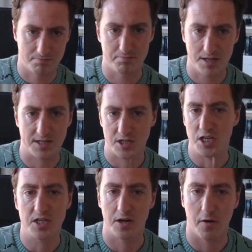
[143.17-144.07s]
a
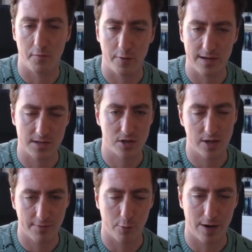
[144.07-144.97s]
decent enough reason to
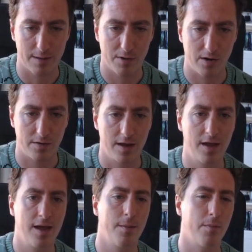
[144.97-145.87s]
give away a pawn,
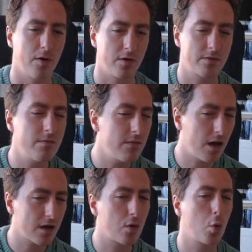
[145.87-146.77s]
but
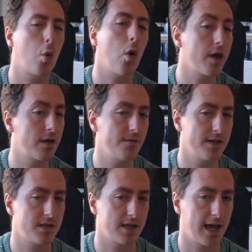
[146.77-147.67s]
not quite
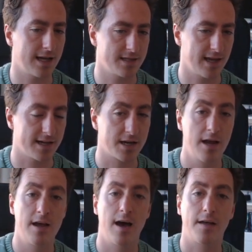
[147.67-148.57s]
convincing as yet.
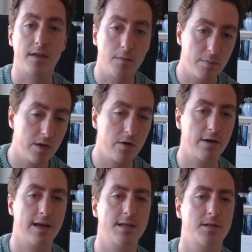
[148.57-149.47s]
And the
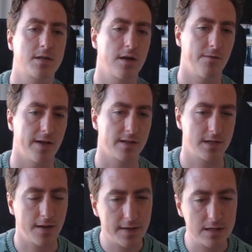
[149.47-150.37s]
computer isn't convinced.
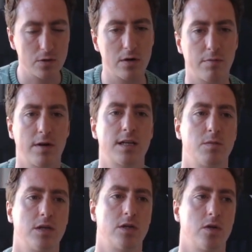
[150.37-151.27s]
And this sort of brings
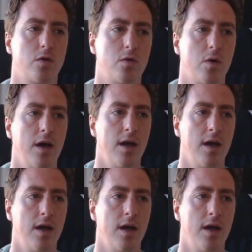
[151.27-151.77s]
me to